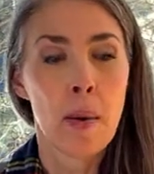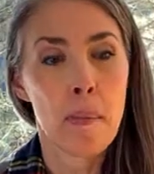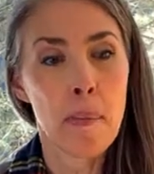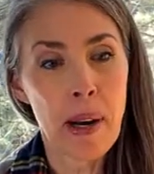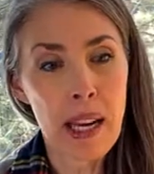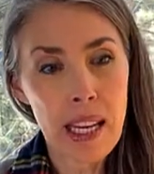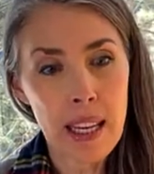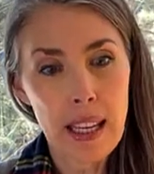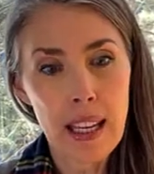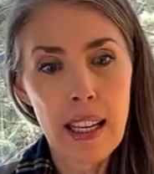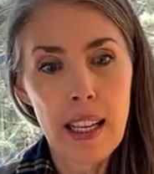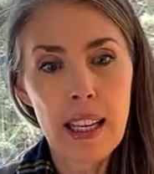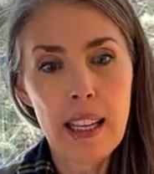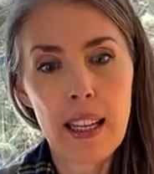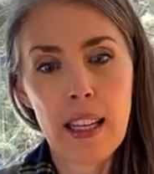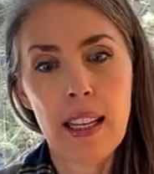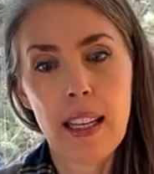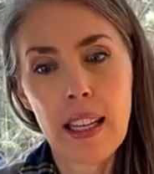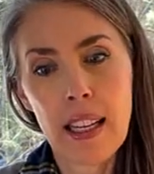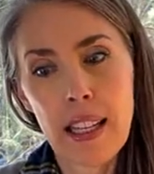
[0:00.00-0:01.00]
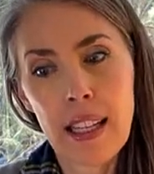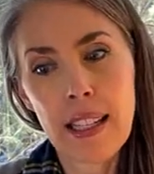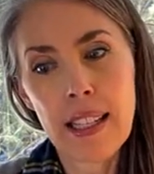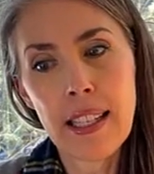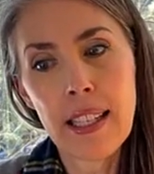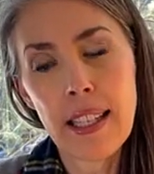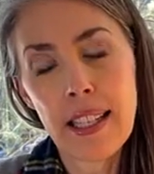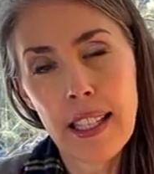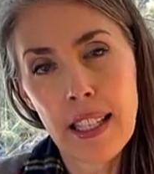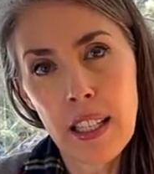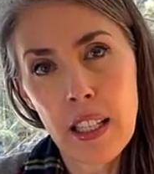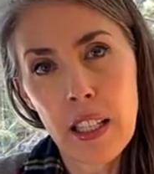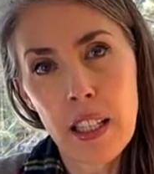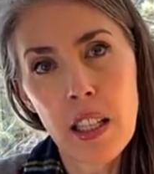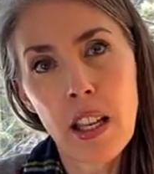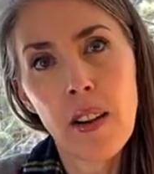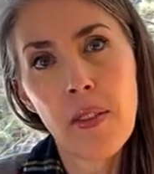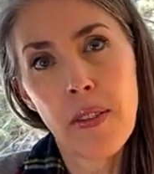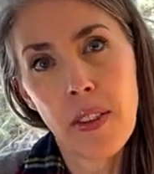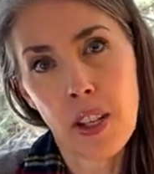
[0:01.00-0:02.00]
but it, it's still
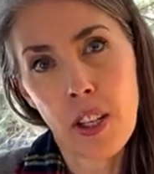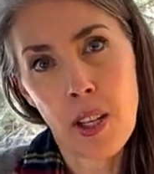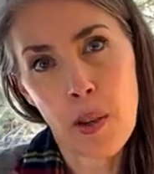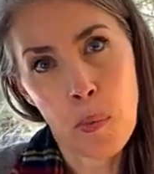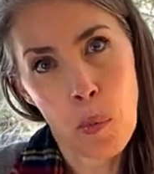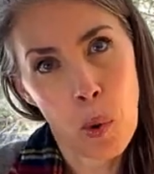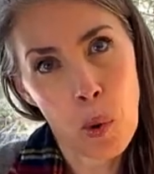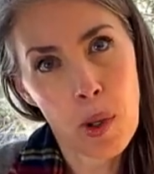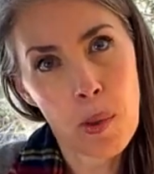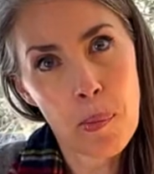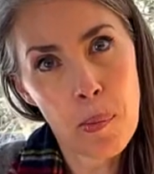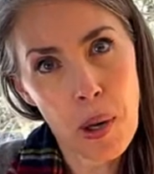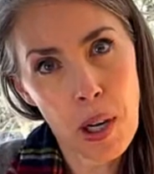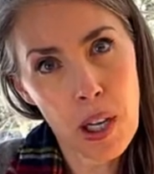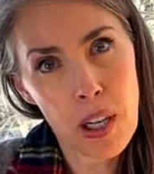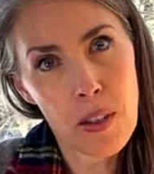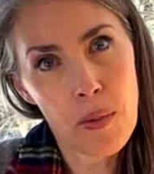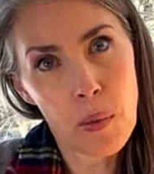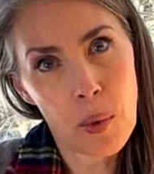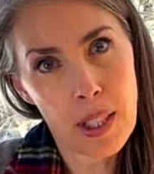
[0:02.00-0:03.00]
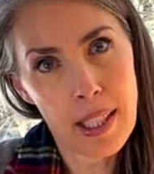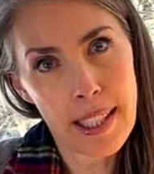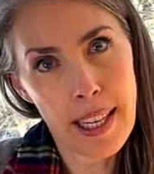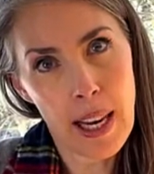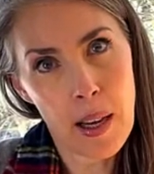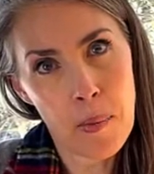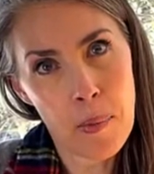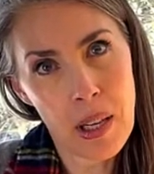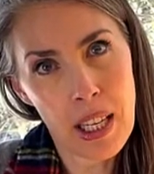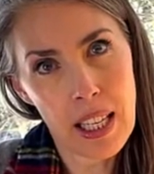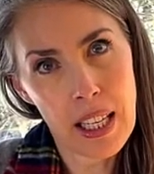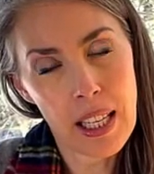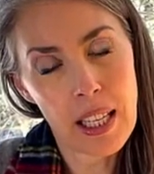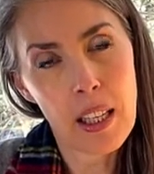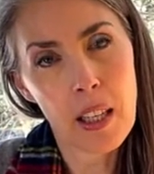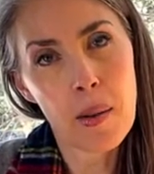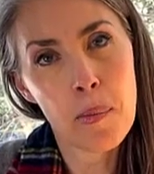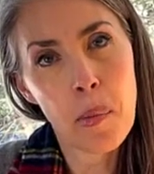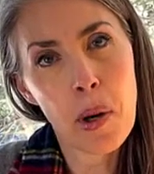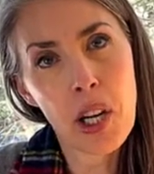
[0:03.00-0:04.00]
a very important part of what's happening in
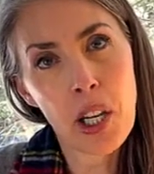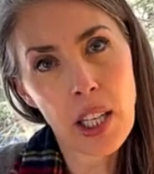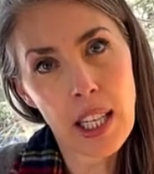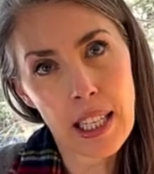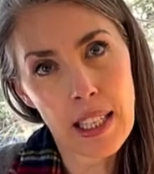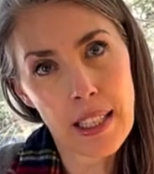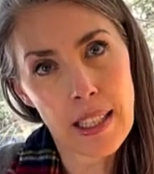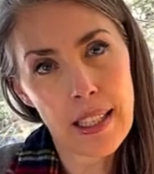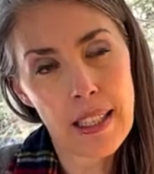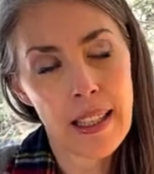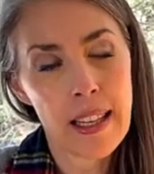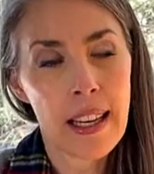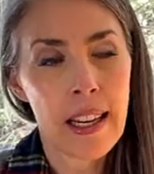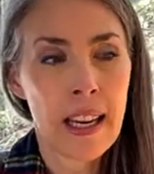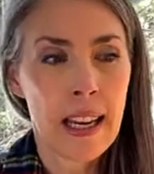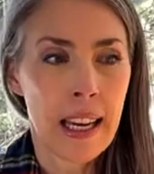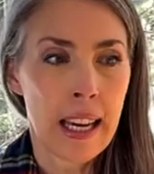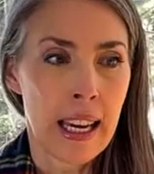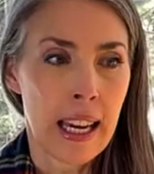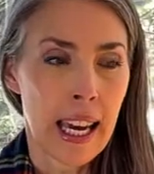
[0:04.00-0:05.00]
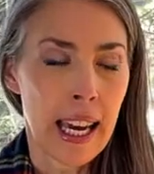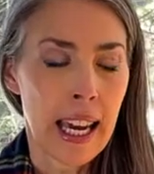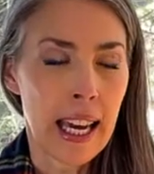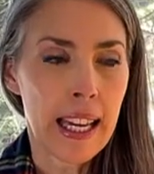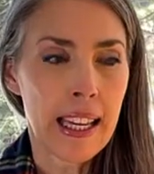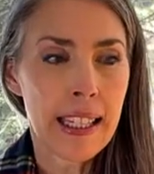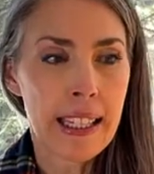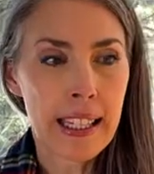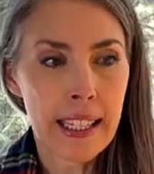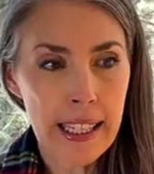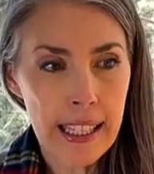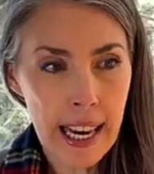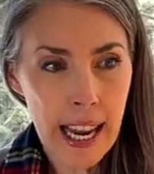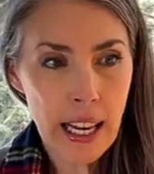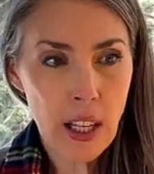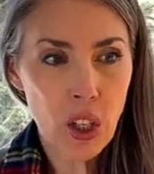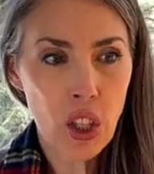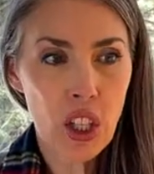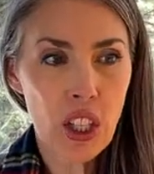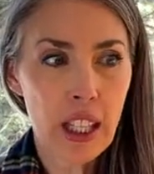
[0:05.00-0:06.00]
our markets. And
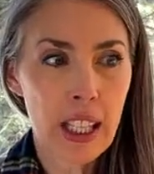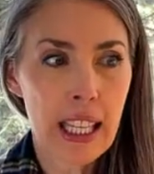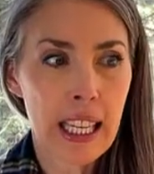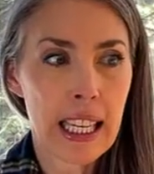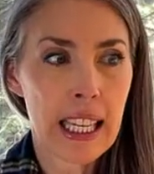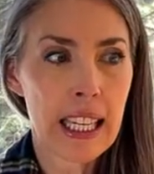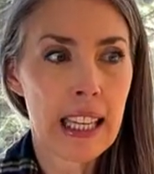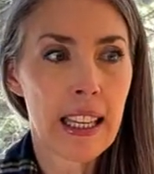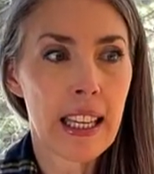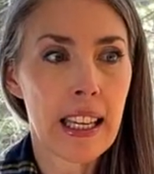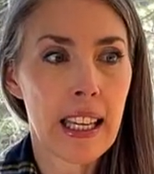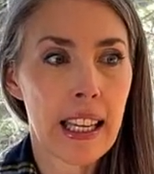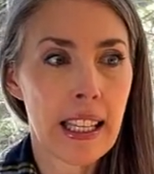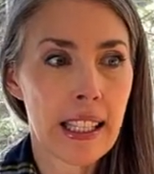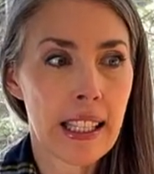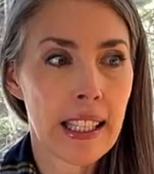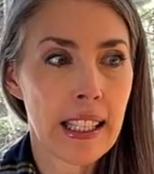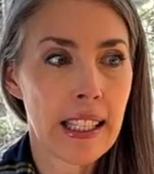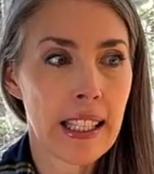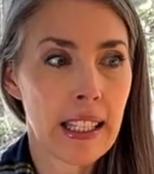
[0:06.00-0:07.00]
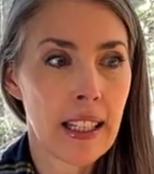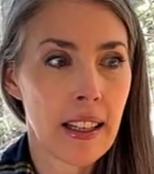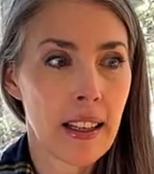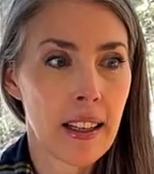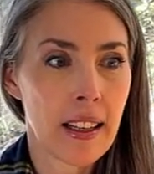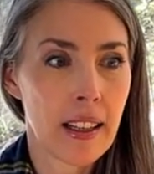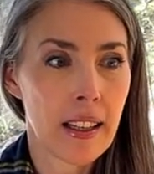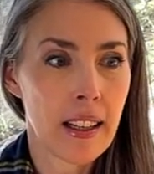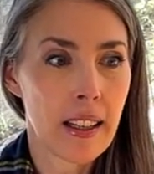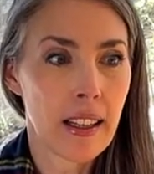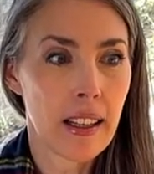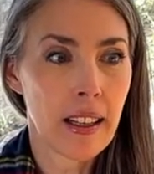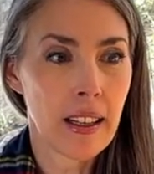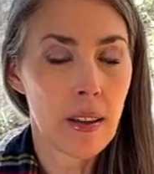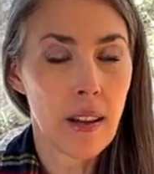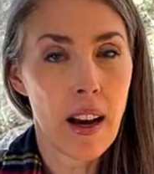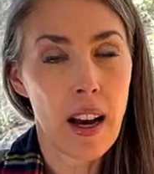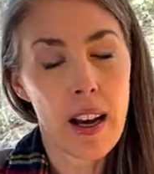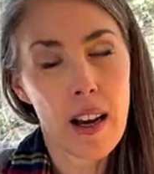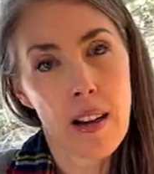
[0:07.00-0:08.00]
nationally, it's
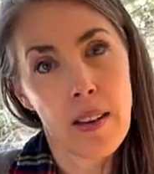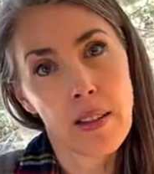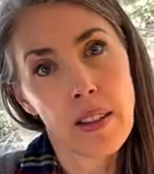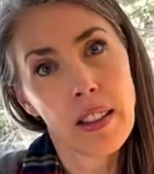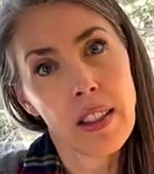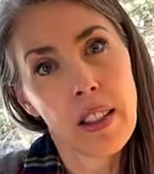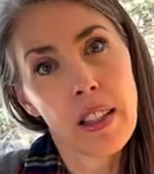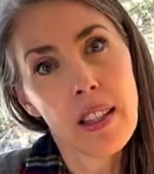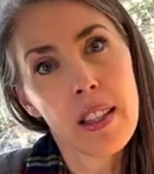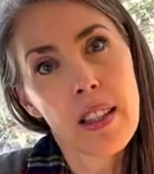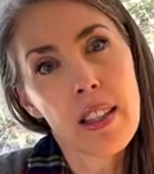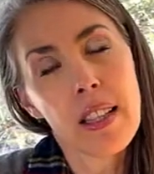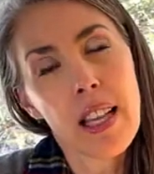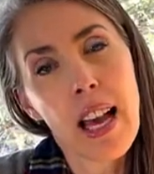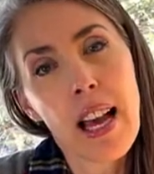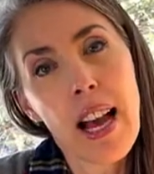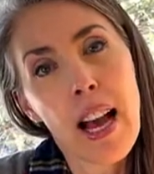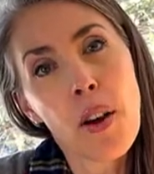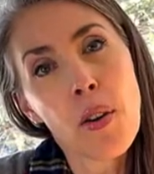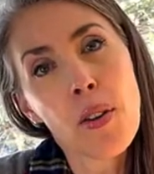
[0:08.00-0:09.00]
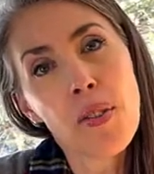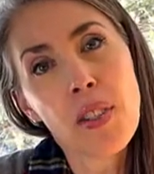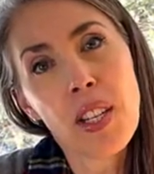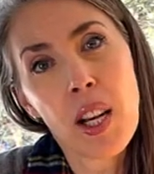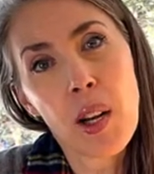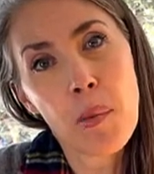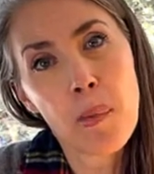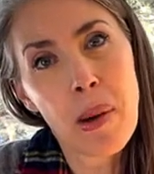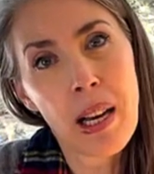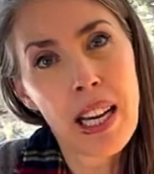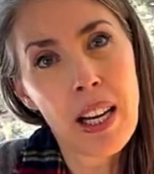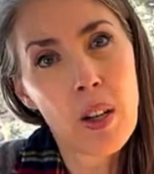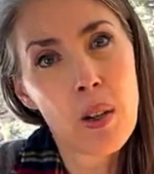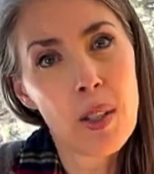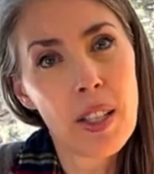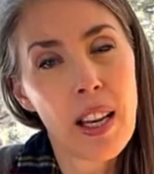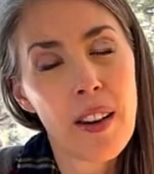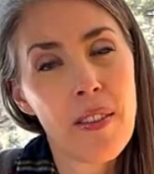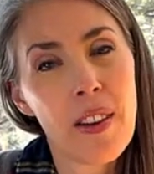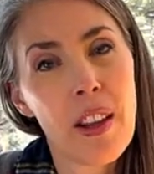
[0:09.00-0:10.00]
uh, out of town
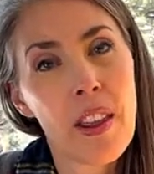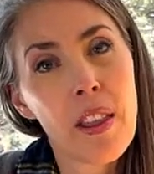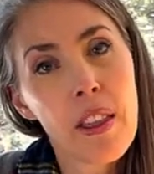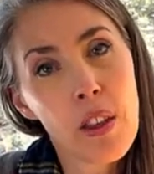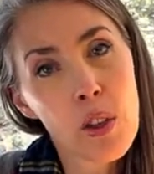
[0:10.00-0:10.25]
buyers have a